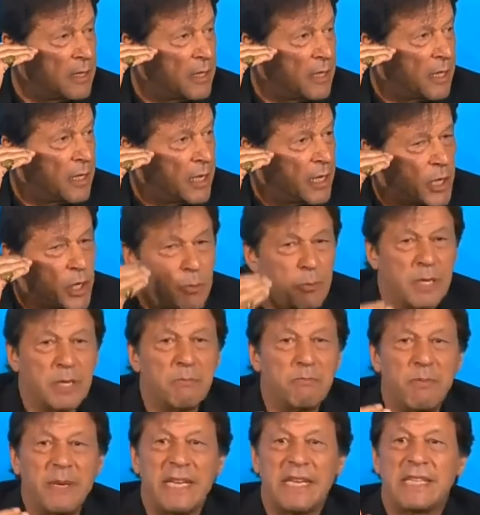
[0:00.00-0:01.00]

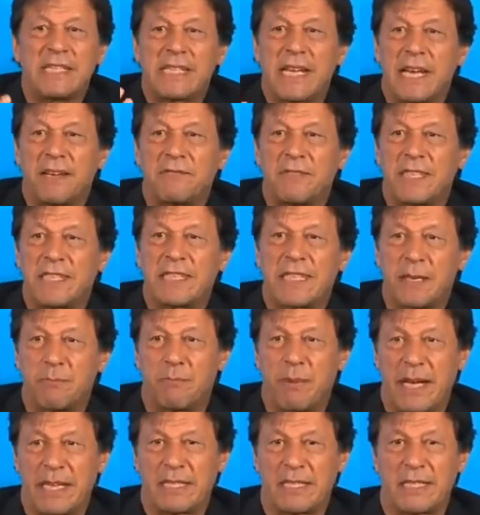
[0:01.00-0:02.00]
human beings have this
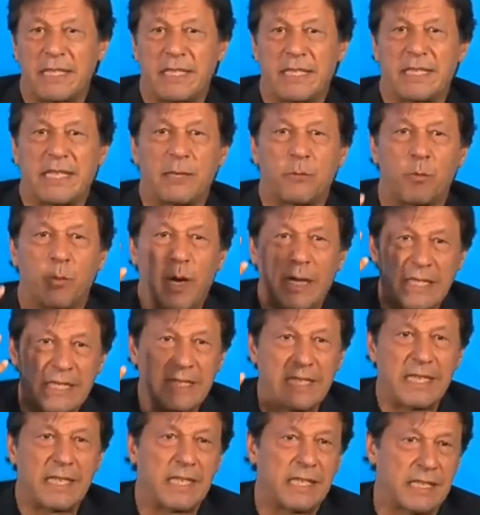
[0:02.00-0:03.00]
capacity that once
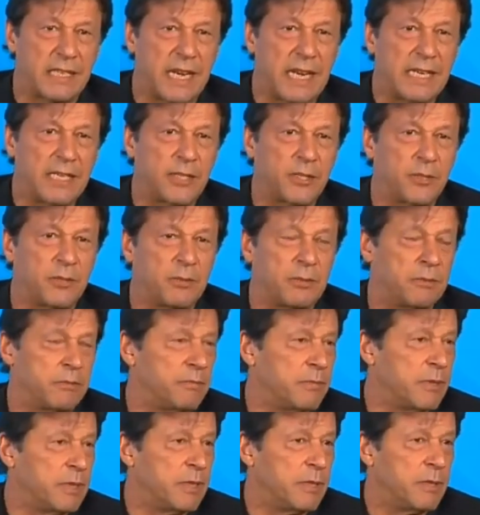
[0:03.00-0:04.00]
they decide to
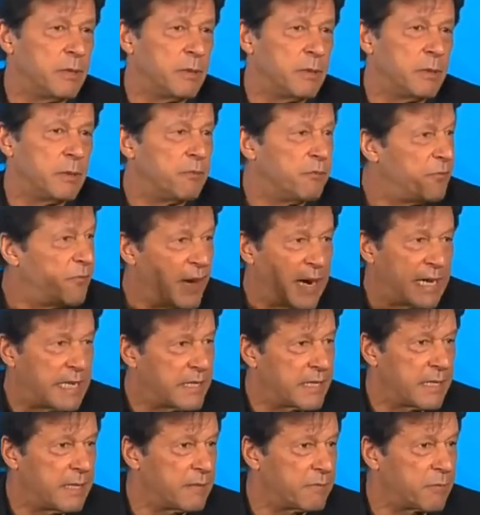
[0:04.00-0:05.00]

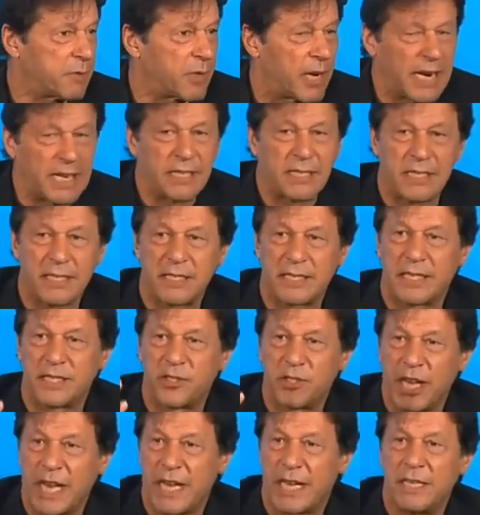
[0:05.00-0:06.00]
fight a crisis, a
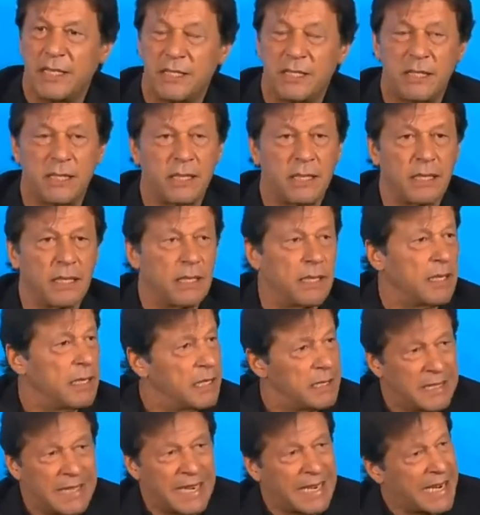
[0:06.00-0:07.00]
challenge,
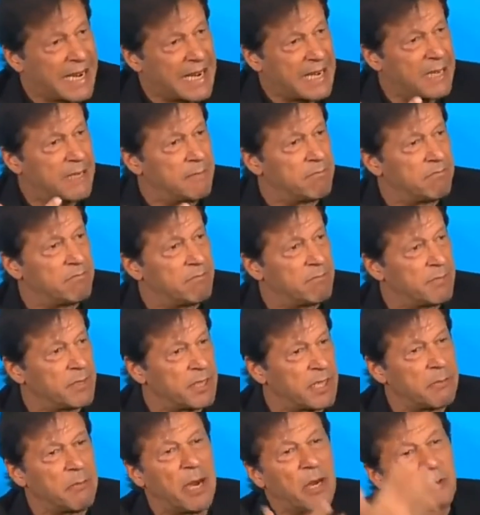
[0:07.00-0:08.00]
they can
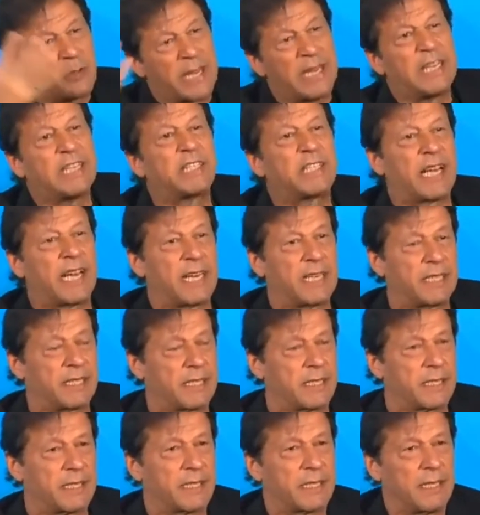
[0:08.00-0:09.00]
surmount any
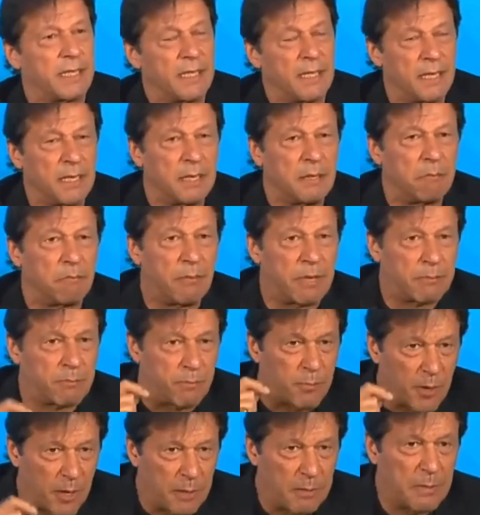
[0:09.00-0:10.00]
challenges. But
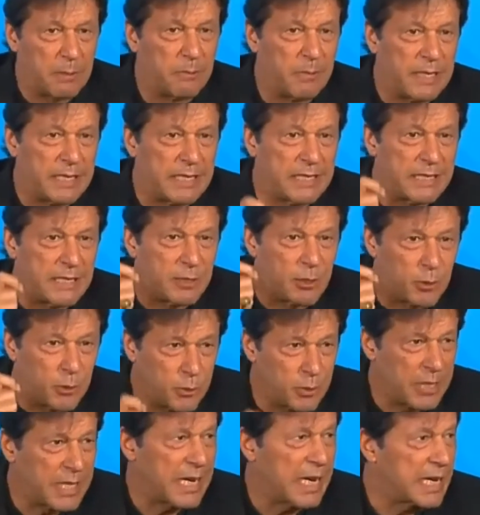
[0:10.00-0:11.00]
problem is,
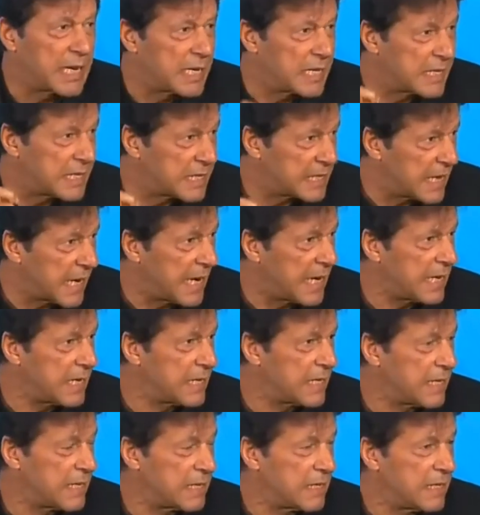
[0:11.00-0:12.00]
do they understand